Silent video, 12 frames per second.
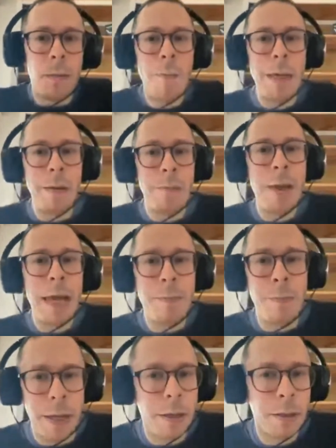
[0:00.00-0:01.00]
I mean
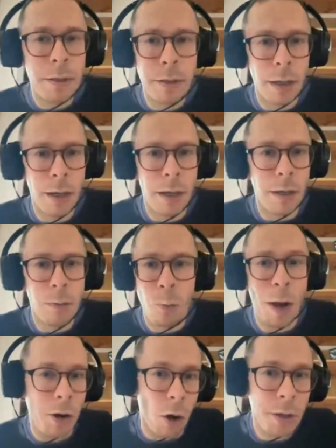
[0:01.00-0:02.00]
maybe uh,
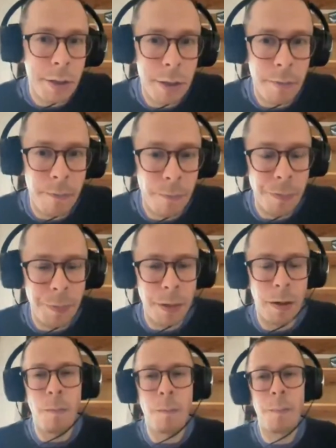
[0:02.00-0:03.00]
why not?
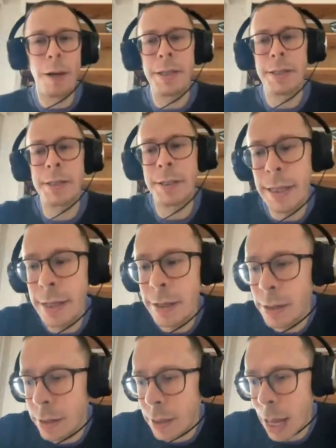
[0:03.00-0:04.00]
But it's
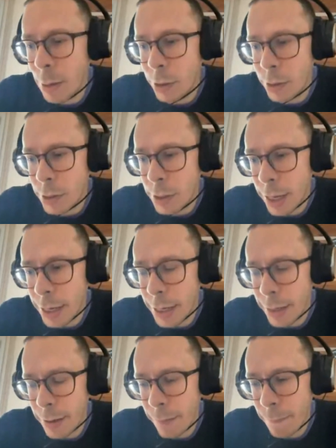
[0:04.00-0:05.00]
still I want to
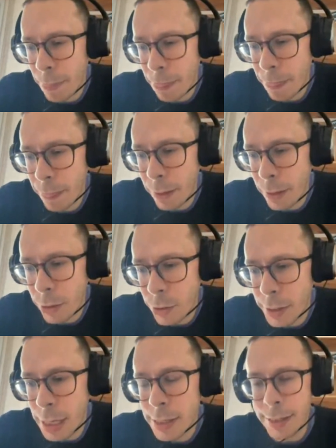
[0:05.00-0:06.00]
say
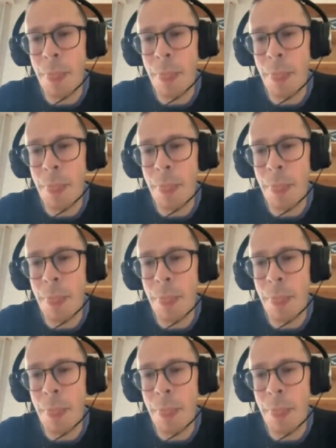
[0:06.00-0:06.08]
there's still